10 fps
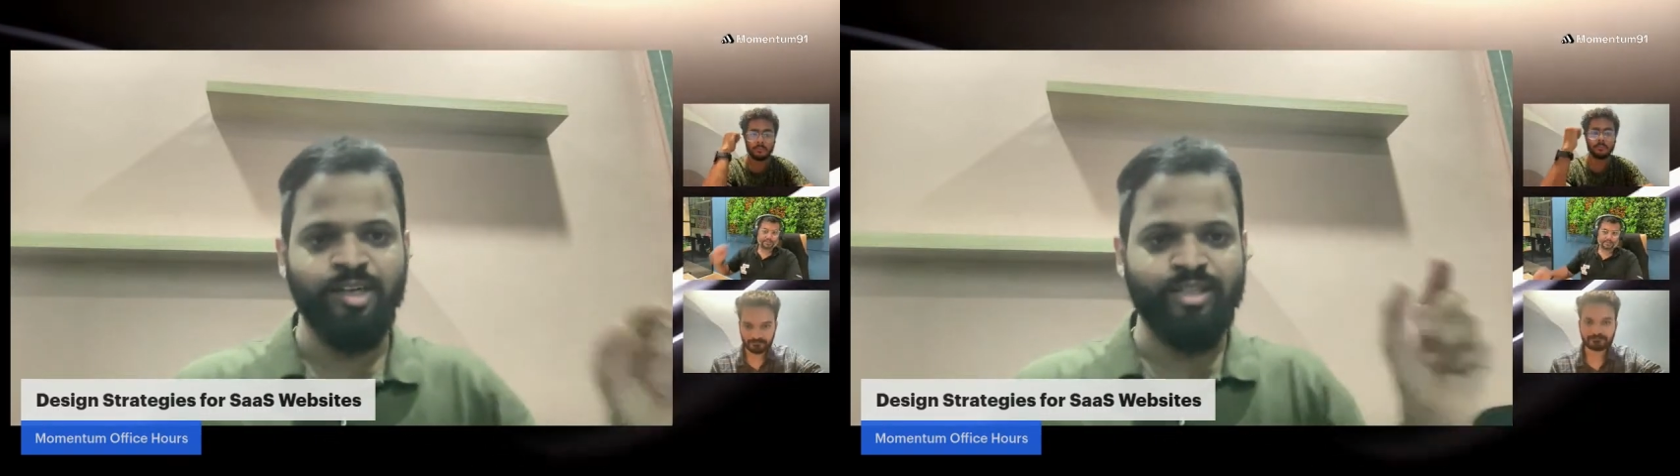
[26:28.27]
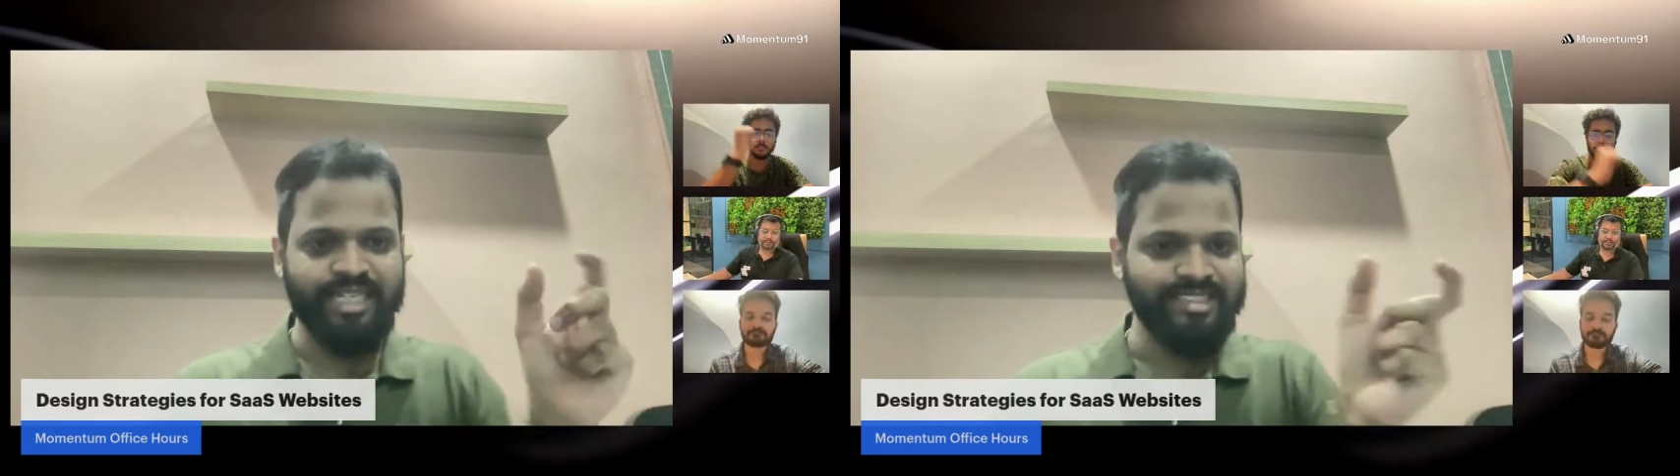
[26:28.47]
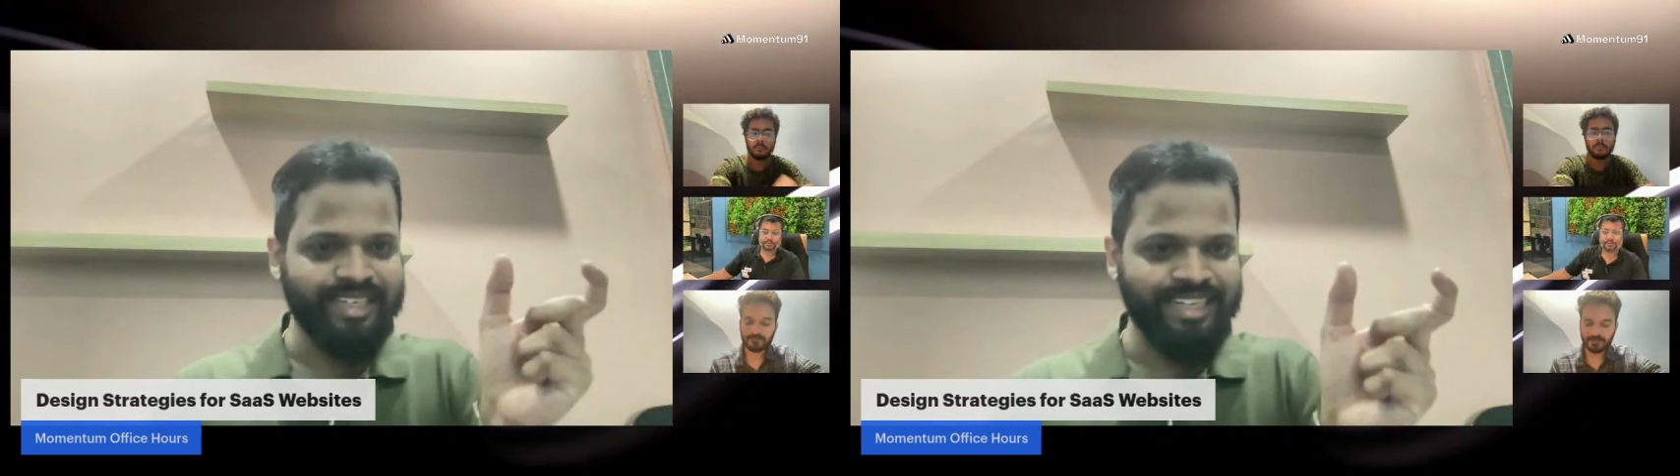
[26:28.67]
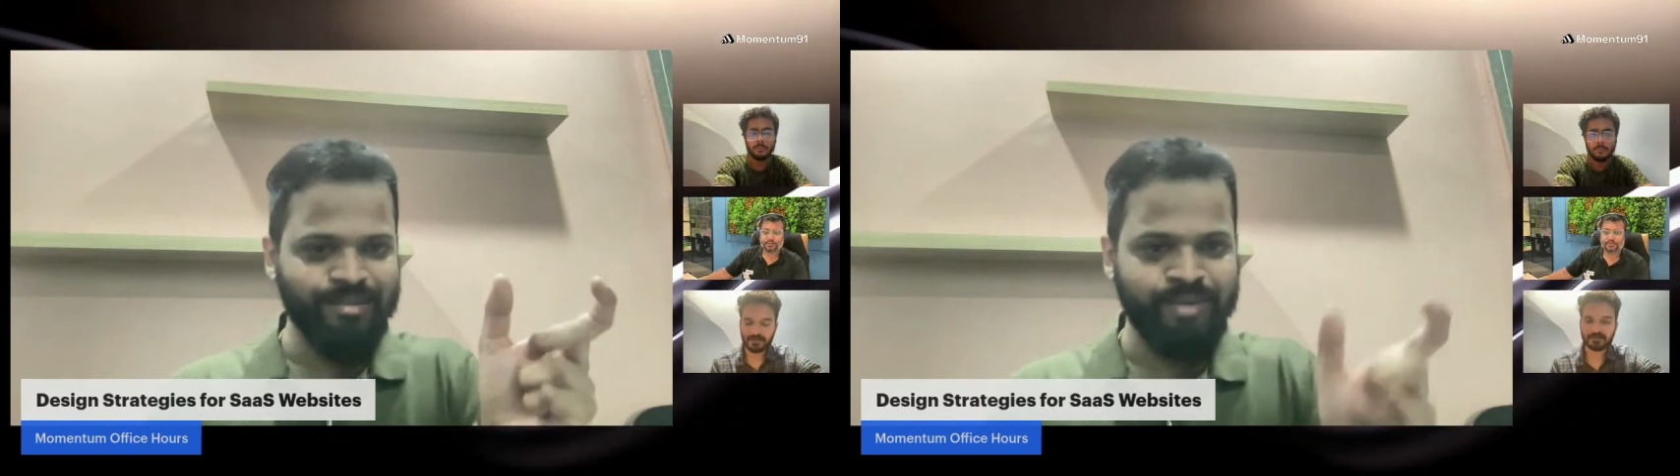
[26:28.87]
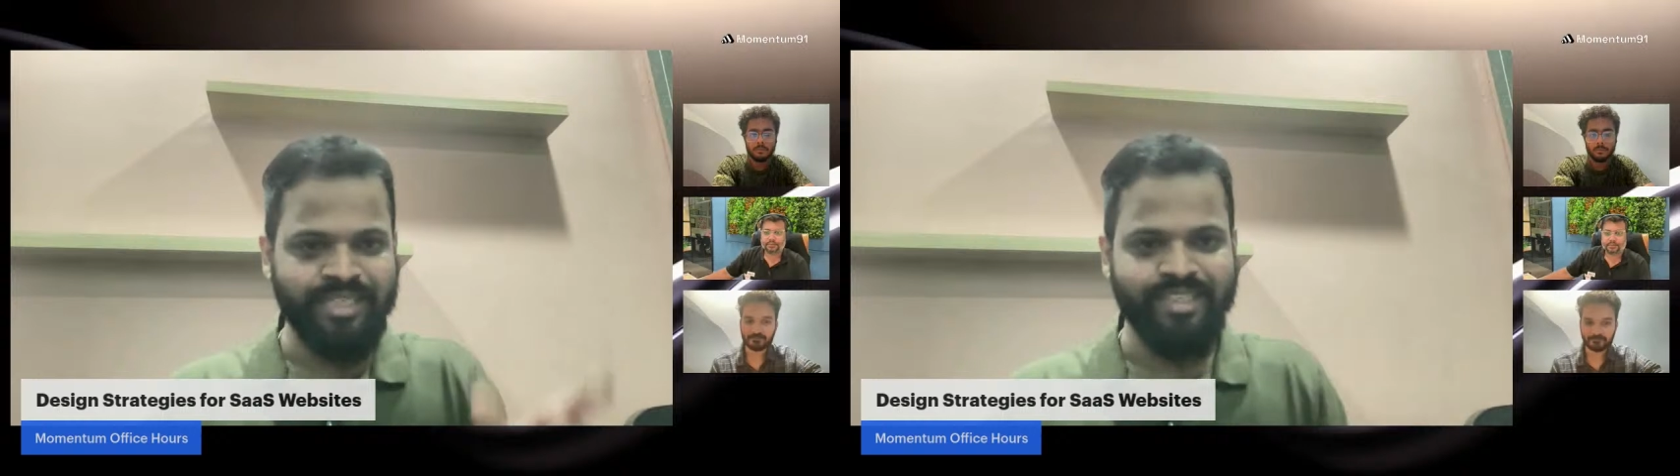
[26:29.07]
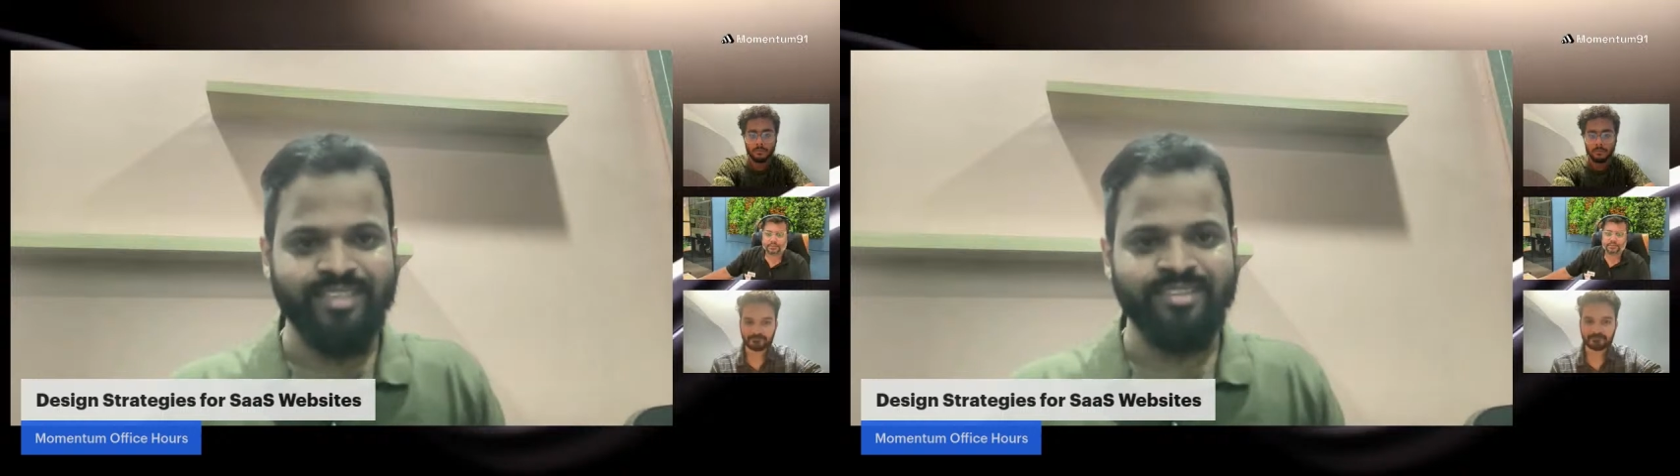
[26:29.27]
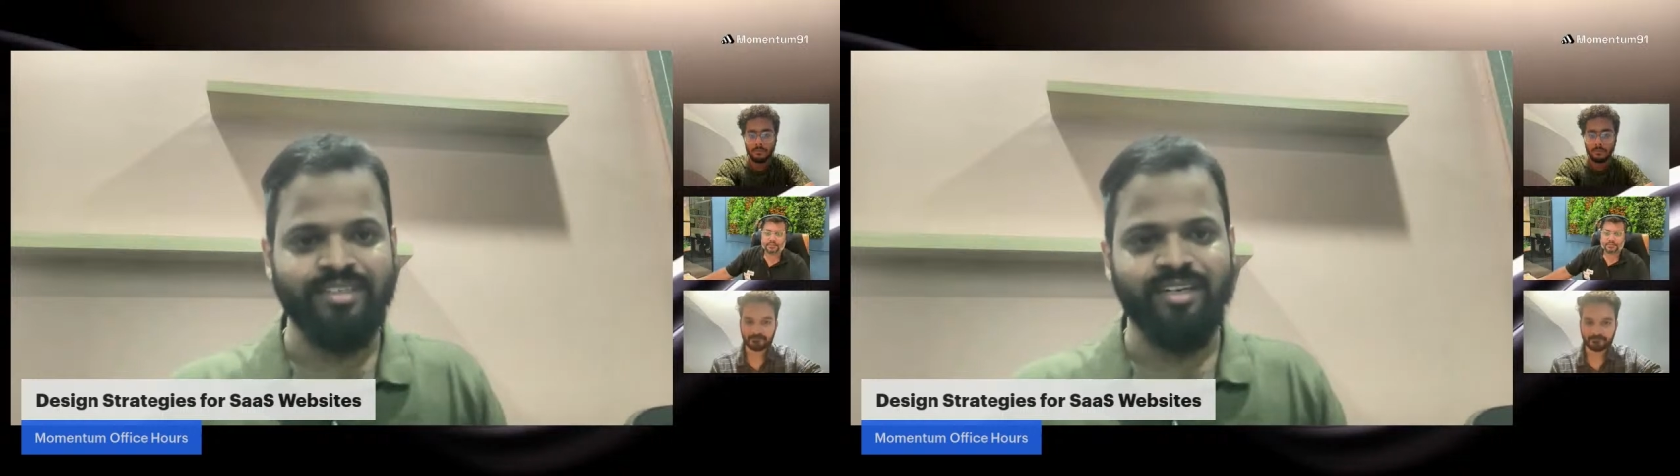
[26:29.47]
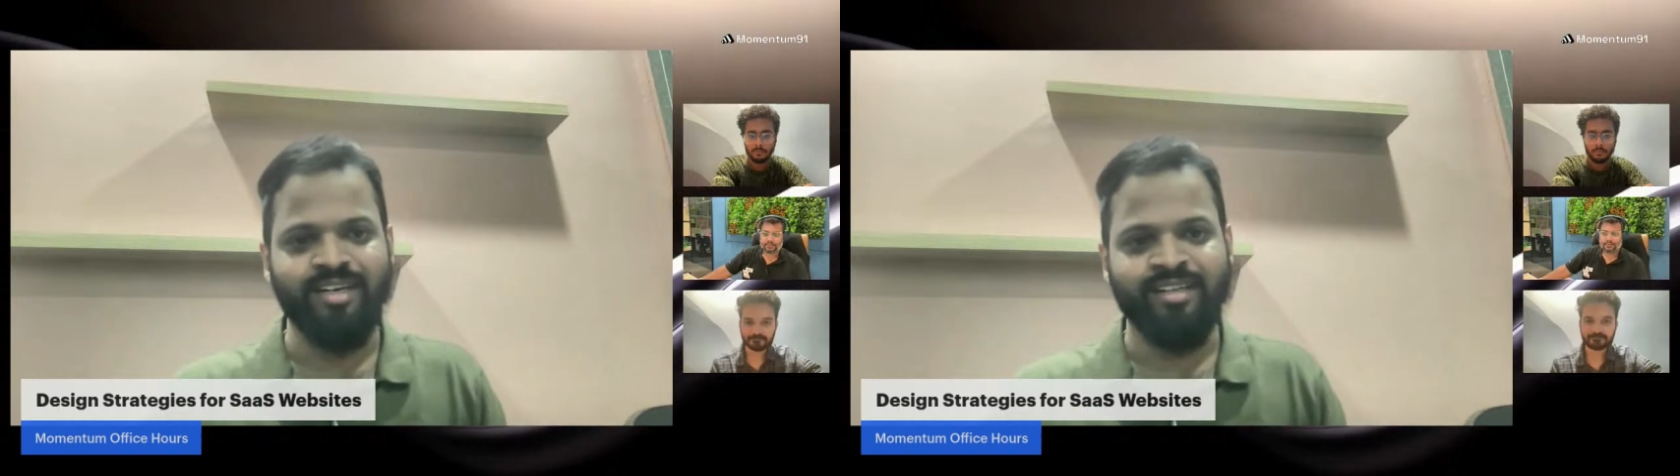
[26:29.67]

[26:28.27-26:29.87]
Now that is the real metrics